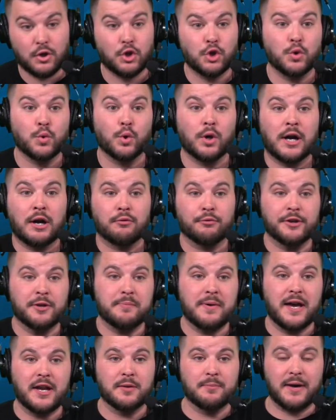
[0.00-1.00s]
You were
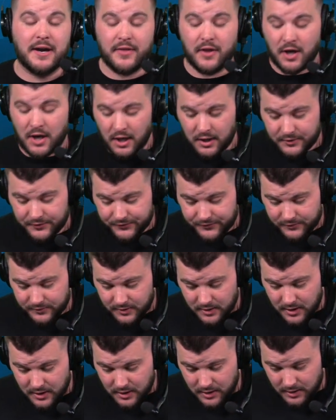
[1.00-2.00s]
out-rebounded by the Hawks,
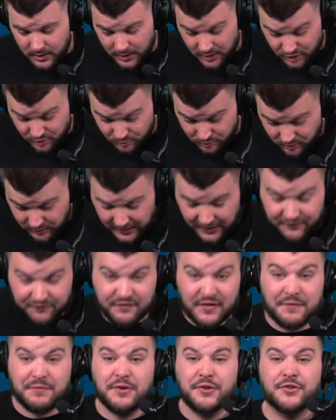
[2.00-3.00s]
and you allowed
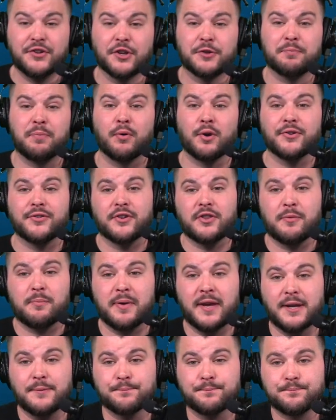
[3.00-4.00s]
fifty-six points in the
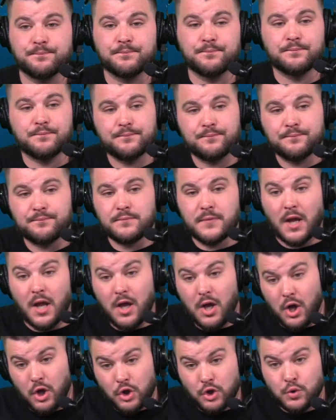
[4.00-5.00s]
paint.
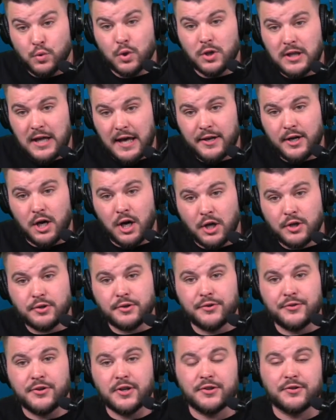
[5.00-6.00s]
You allowed one
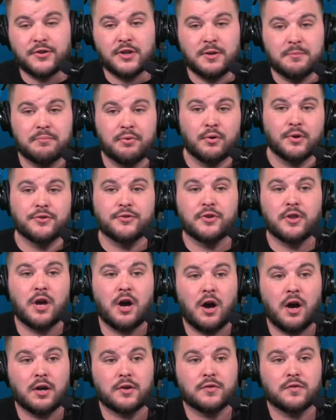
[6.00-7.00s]
hundred sixteen points to the
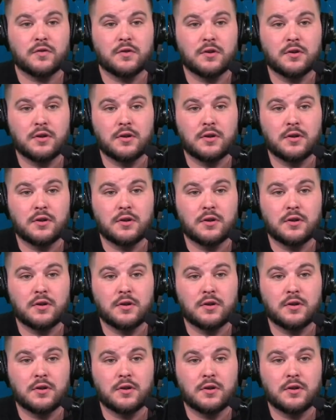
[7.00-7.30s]
Hawks,